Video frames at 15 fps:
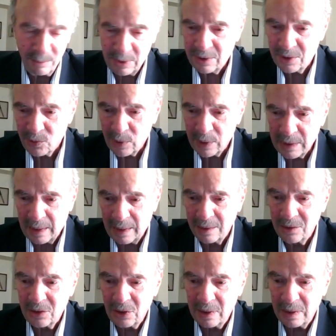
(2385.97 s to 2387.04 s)
because we're getting
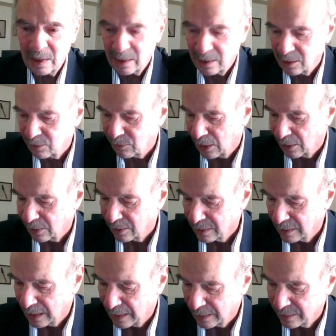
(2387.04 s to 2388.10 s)
to the end of our
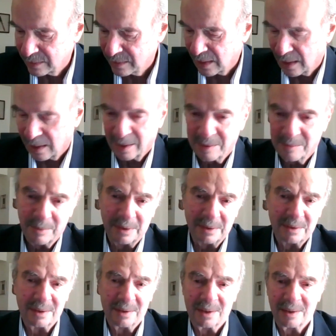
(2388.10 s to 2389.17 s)
allotted time.
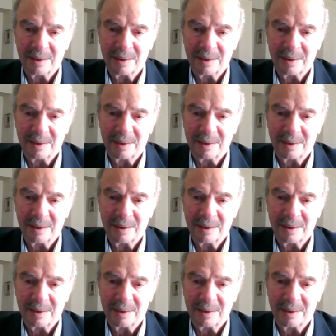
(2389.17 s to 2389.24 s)
And